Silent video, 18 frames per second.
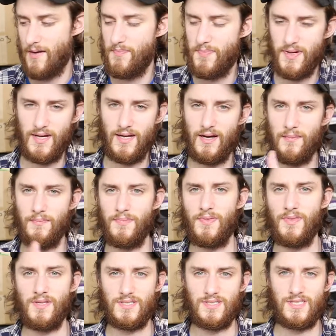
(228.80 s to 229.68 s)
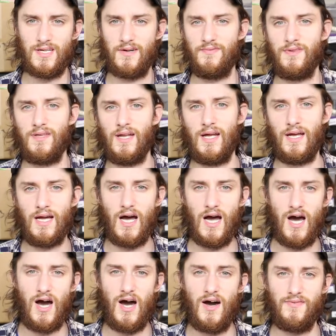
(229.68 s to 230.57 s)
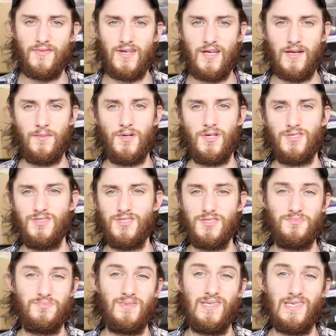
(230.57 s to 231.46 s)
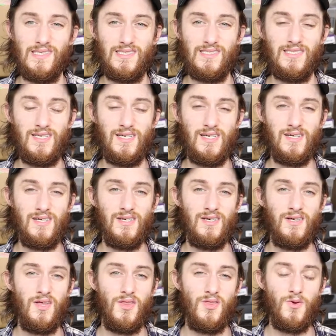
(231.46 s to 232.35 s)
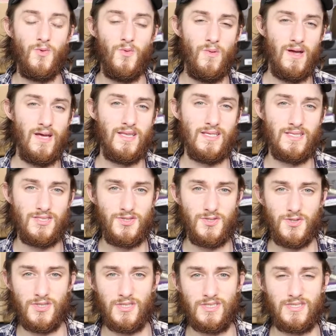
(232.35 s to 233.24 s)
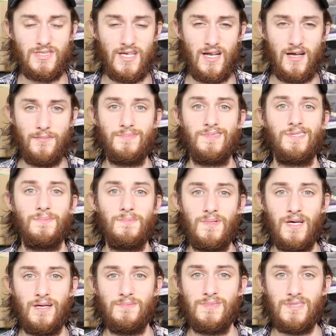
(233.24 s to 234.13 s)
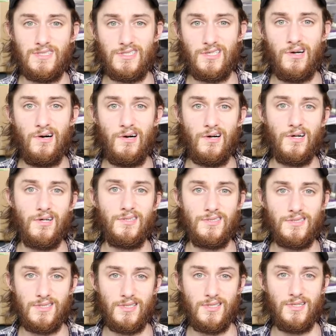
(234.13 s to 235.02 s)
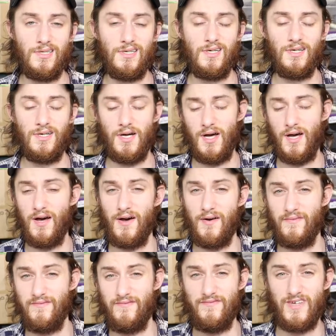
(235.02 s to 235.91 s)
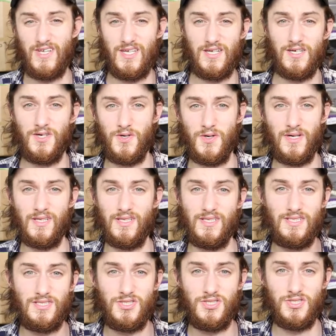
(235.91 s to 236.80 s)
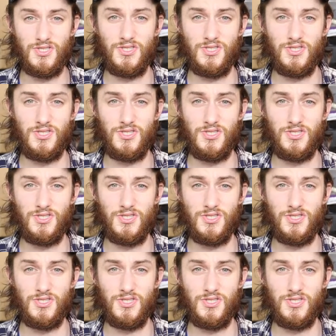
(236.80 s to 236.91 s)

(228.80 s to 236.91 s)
pick up the stuff that I got off camera, just because the way the store is set up, sometimes it's hard to video at least